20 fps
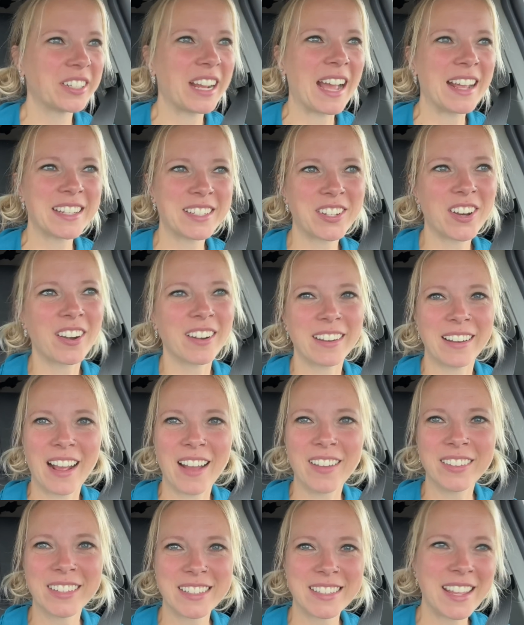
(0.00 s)
I started
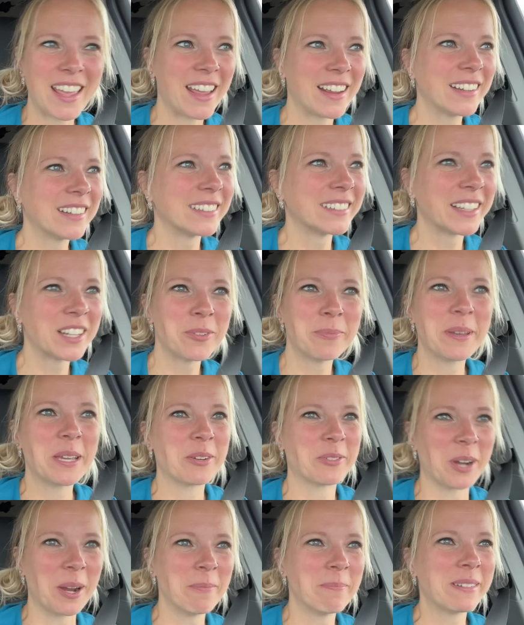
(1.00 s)
out the day a little
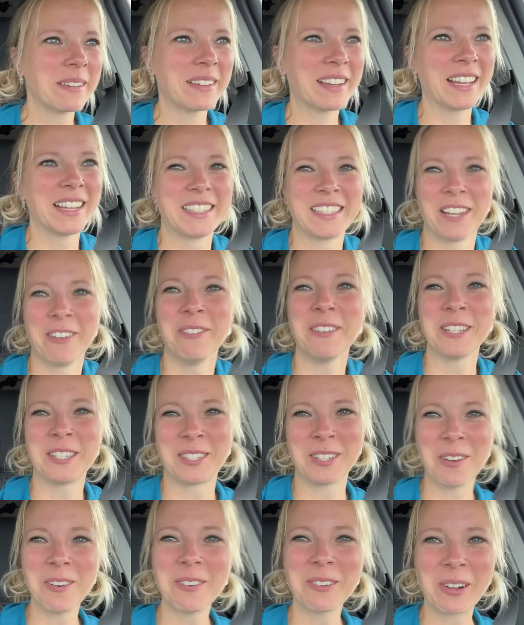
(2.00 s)
bit grumpy because it
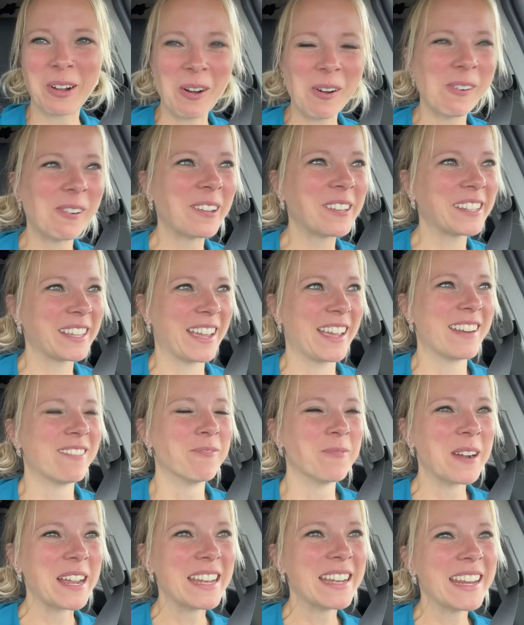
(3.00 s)
was so cold
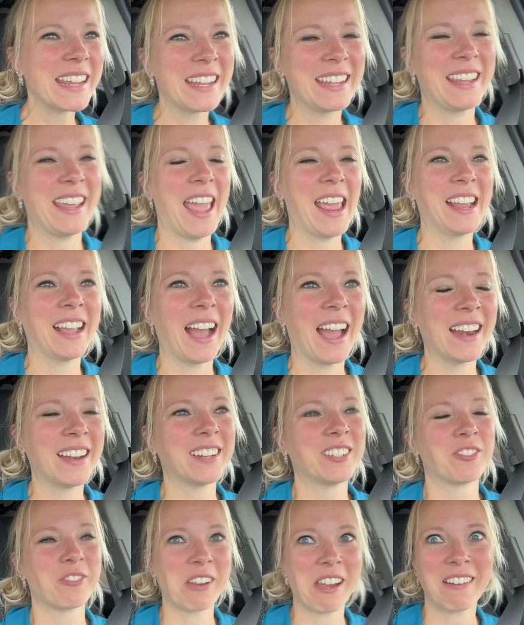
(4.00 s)
and windy and kind
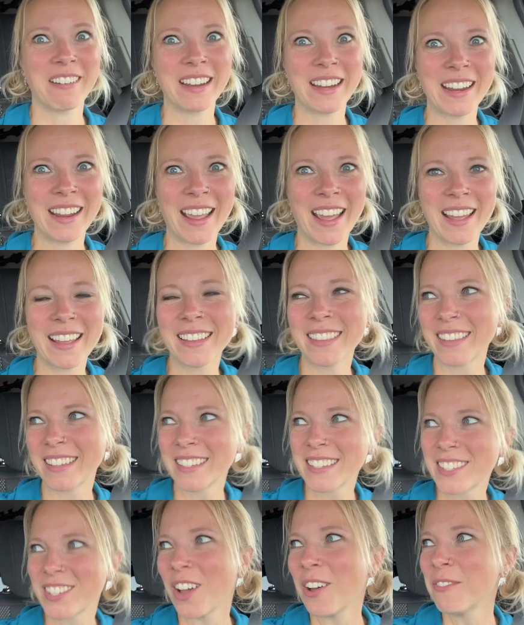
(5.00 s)
of dreary at
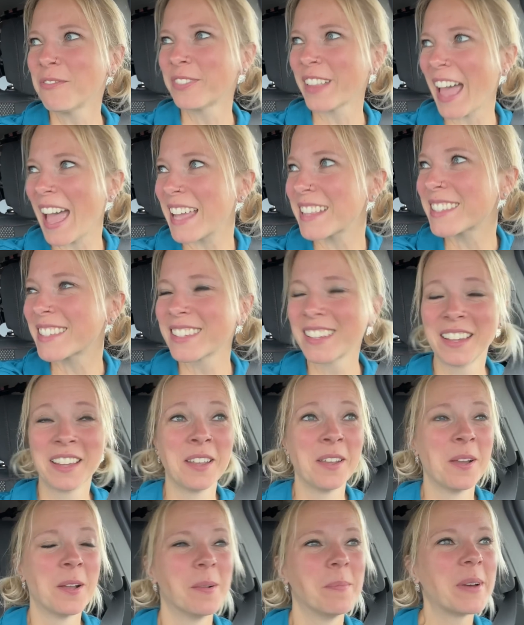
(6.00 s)
the Salt Flats,
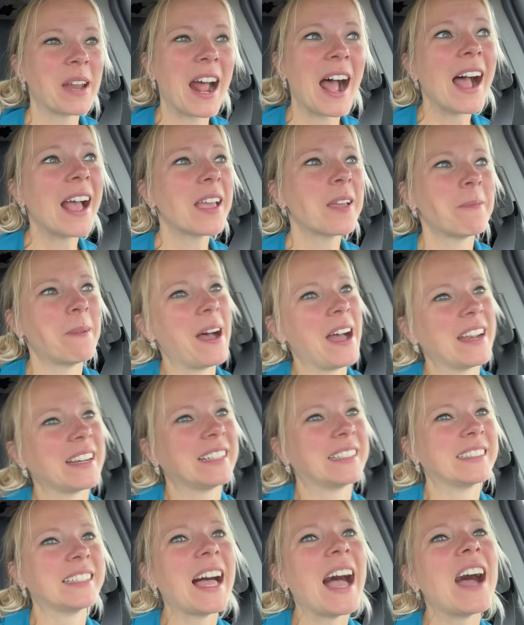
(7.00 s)
but I am
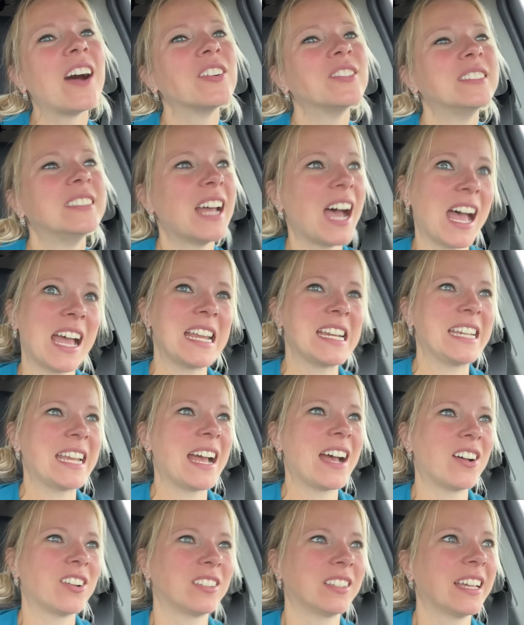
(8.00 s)
on cloud 9
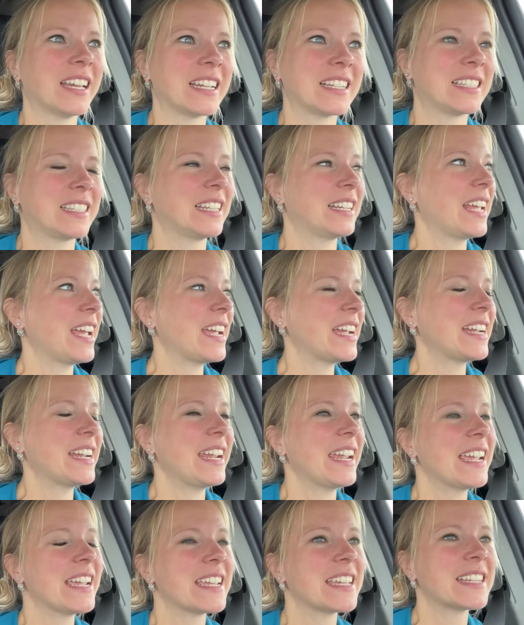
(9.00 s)
now. Like,
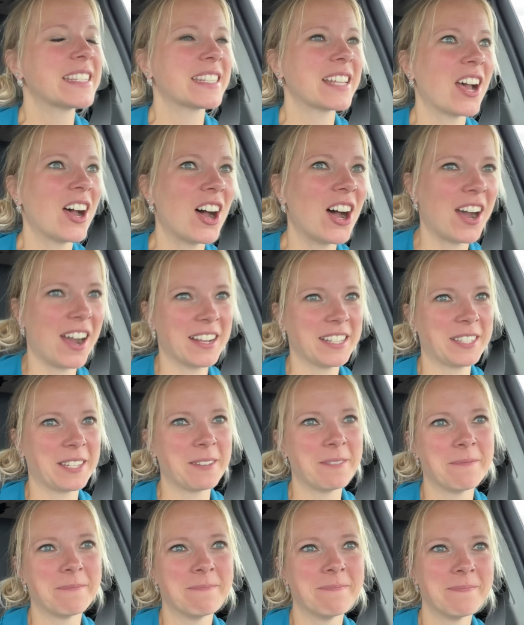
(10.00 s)
today is
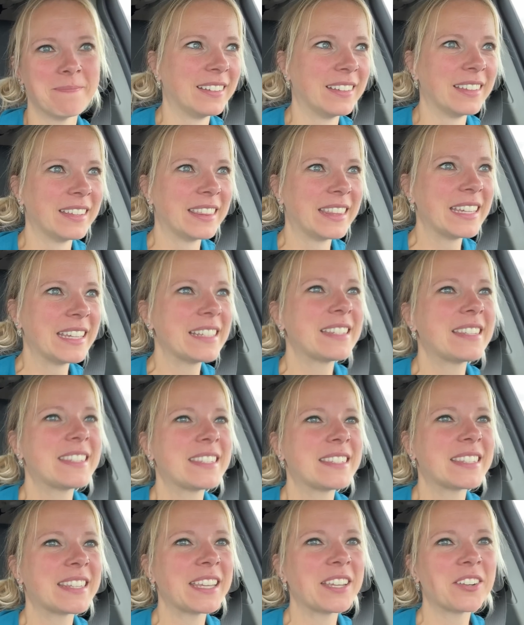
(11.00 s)
awesome. This
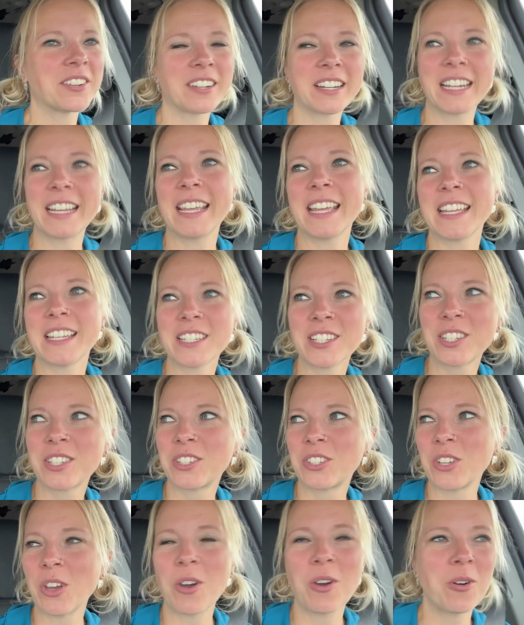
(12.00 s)
scenery
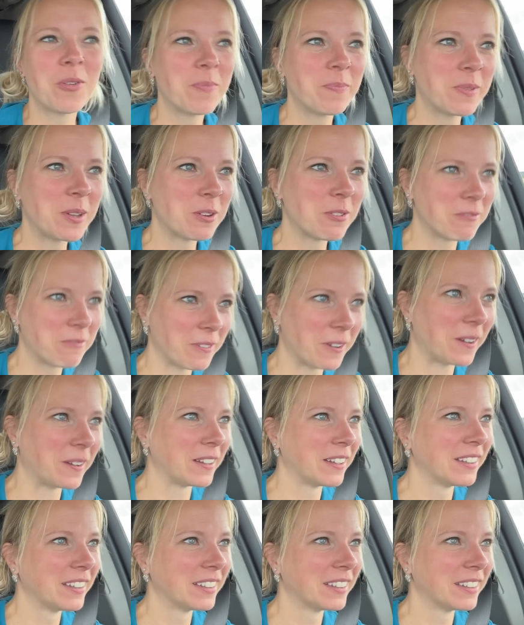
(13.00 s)
is so beautiful.